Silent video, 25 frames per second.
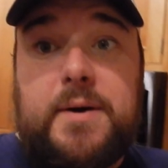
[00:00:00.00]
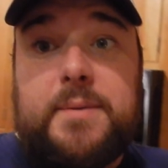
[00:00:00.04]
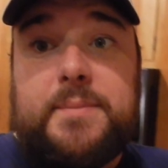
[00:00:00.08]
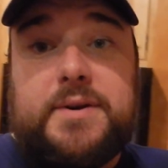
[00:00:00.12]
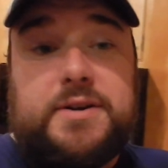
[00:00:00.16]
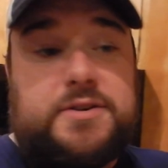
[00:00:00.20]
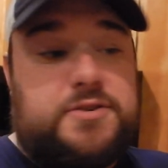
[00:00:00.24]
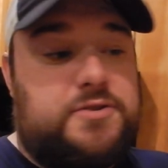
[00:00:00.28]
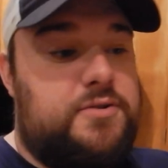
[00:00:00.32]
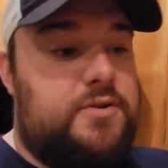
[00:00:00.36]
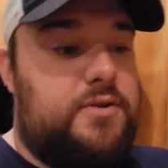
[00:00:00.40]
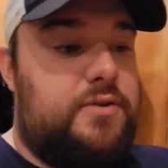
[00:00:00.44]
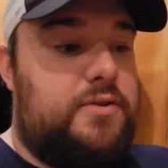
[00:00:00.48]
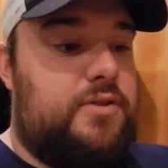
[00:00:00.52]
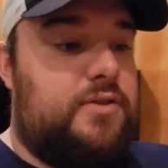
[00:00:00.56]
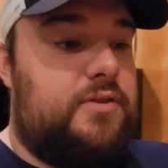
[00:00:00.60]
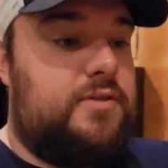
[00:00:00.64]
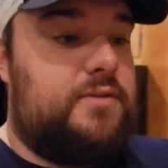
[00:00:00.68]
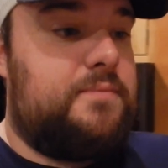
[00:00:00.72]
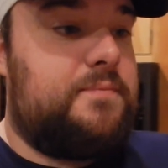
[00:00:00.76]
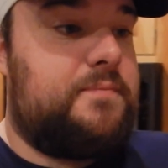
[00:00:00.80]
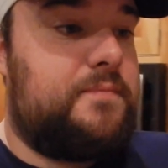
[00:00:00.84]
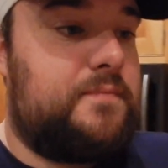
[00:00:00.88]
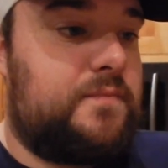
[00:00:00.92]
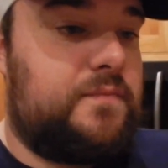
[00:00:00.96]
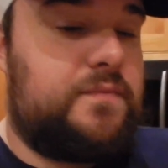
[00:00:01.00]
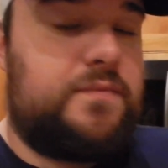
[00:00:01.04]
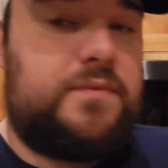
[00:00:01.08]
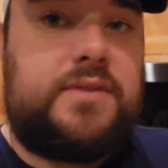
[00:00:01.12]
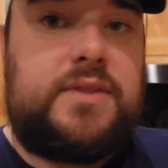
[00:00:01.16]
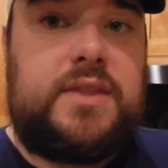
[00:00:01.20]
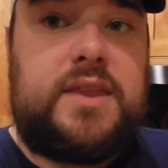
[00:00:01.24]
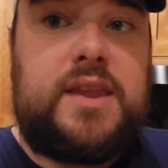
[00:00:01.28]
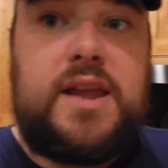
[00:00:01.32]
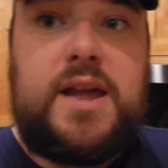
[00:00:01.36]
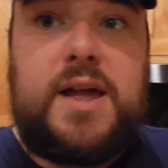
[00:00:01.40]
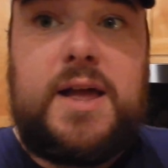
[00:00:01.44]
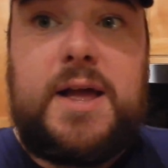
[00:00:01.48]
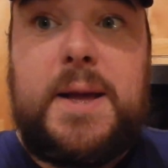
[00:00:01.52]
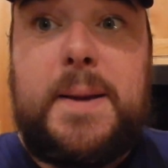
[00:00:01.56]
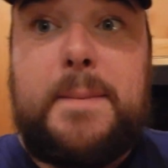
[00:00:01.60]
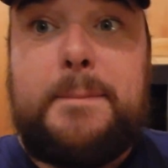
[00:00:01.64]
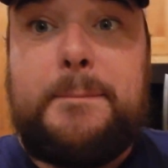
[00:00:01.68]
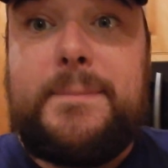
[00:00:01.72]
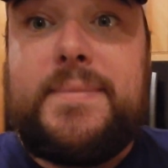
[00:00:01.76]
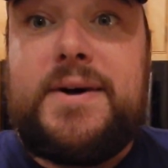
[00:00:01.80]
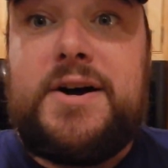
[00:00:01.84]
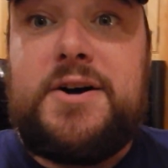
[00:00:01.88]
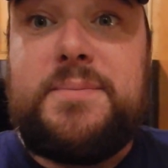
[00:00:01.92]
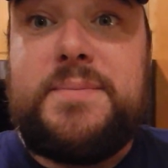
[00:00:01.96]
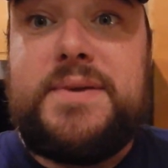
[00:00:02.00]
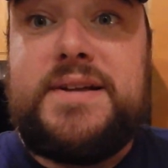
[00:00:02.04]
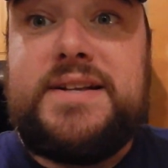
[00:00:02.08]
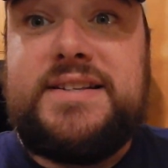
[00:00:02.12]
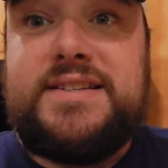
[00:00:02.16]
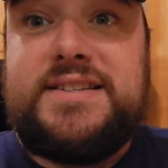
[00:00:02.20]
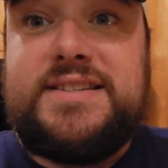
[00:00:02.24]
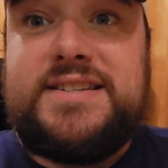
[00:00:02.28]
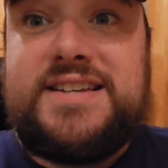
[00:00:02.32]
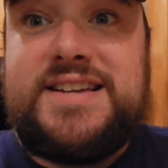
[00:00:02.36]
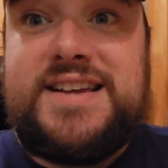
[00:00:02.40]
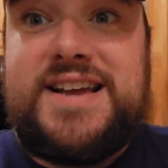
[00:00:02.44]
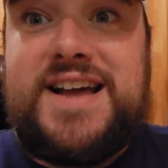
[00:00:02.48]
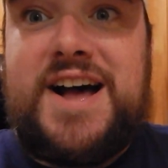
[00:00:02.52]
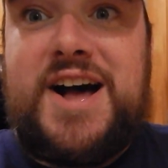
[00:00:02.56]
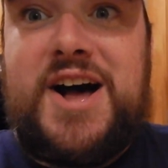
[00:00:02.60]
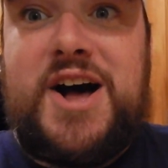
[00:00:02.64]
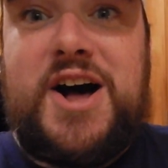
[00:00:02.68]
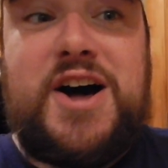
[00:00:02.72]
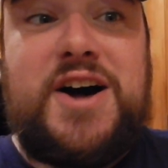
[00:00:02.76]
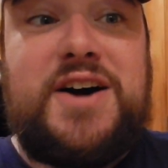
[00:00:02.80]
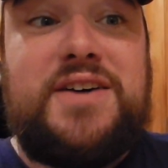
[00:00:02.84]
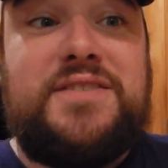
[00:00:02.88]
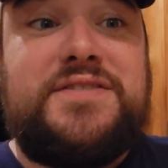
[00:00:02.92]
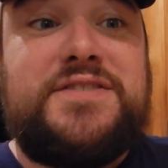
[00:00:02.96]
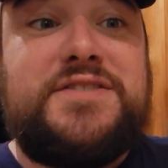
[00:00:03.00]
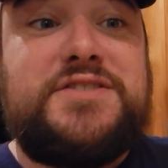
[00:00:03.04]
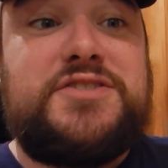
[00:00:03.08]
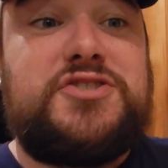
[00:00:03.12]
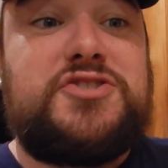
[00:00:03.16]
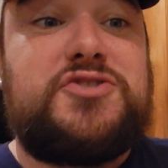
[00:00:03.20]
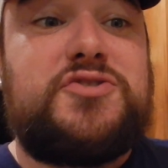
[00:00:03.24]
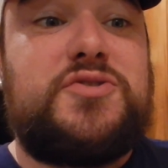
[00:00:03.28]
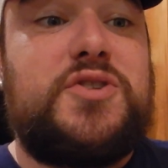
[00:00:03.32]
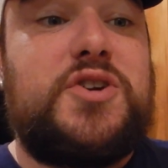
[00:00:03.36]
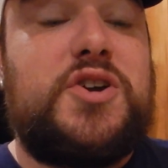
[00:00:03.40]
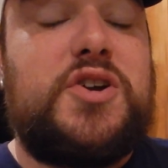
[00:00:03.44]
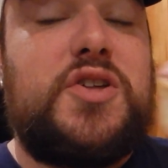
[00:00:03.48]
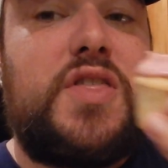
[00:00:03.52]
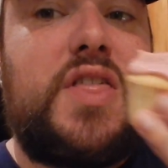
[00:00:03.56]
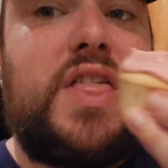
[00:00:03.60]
moment of truth. Moment of truth.